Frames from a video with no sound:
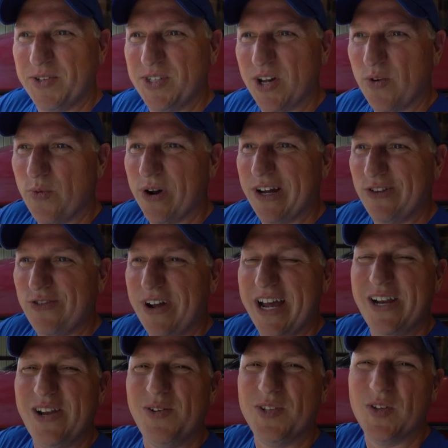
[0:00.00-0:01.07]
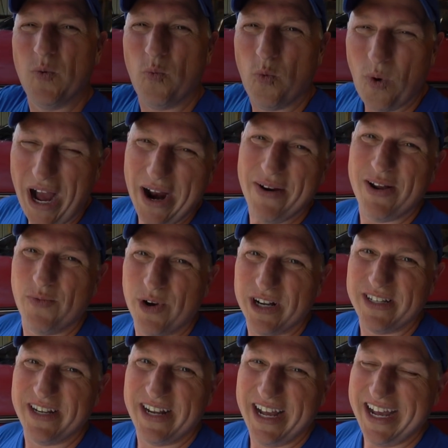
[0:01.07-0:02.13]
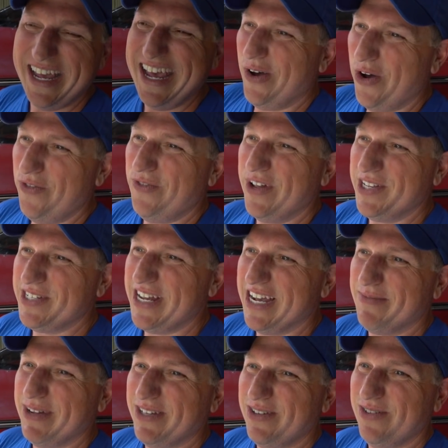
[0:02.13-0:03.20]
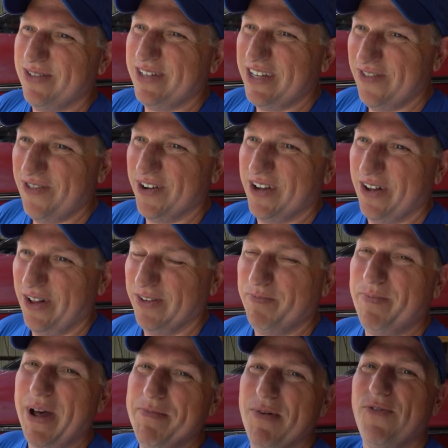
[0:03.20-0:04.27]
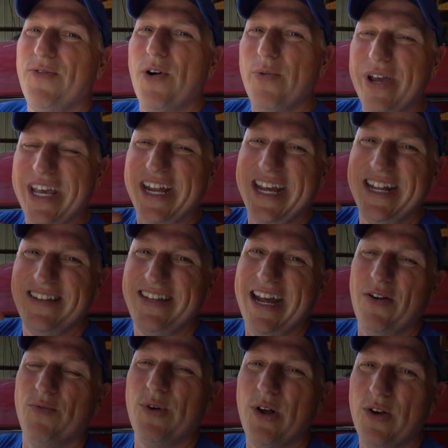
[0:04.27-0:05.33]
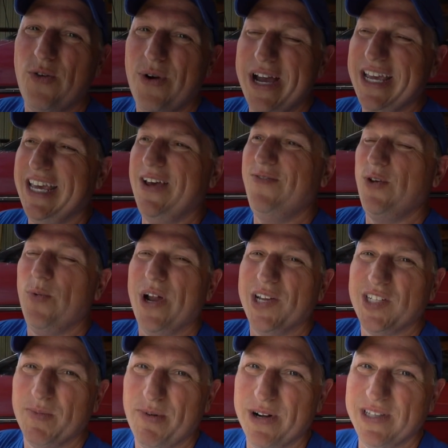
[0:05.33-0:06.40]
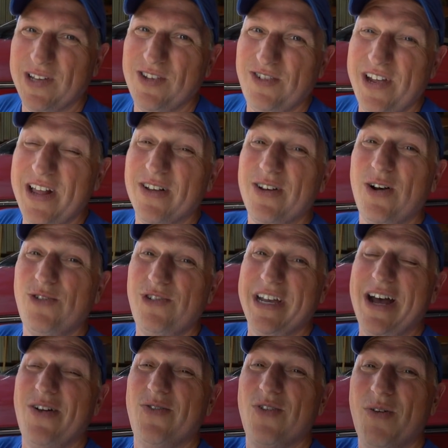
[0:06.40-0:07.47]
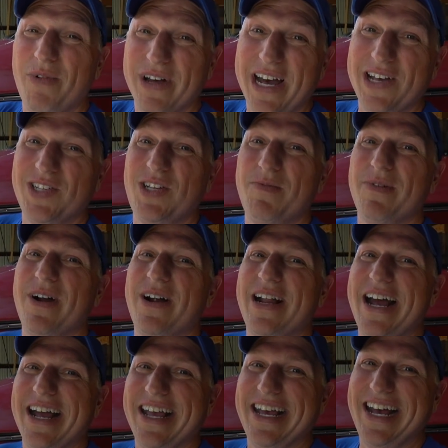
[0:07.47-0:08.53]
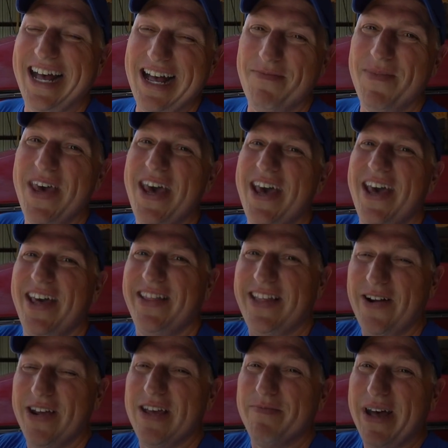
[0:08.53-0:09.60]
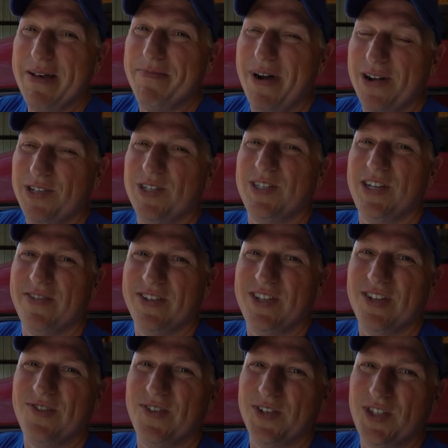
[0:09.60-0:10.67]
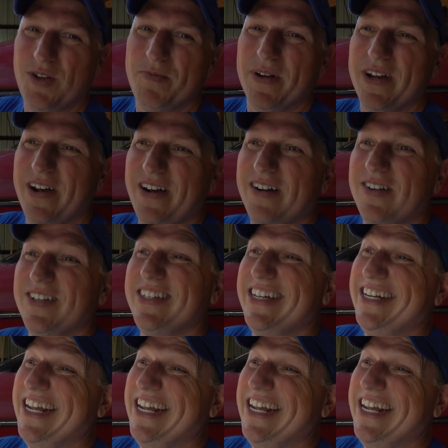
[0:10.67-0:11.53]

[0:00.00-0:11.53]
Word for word: So we're gonna try and do some wiring work today. Hopefully it's not gonna be too difficult. But before we get into that real quick, if you wanna support this channel, go check out normalguysupercar.com. There you can buy parts and services for supercars.